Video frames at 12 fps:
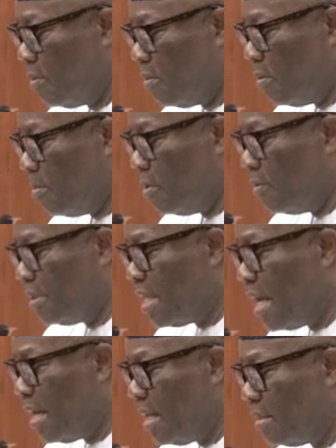We must be
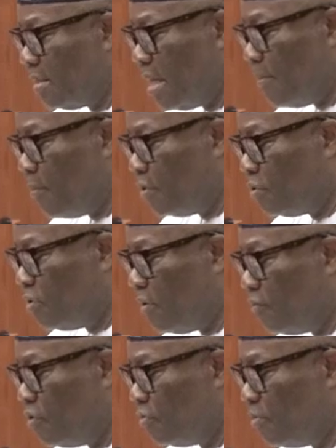tireless in our pursuit
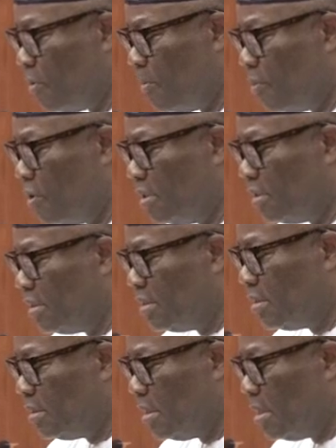of those
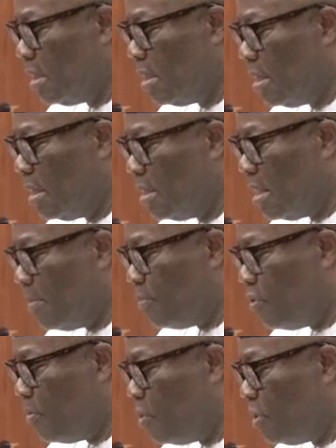policies that
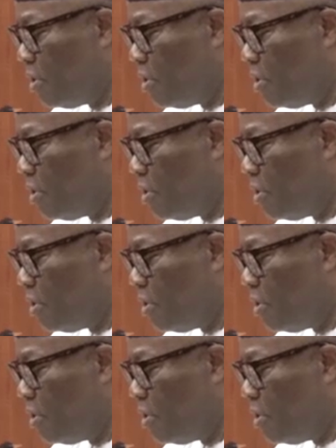promote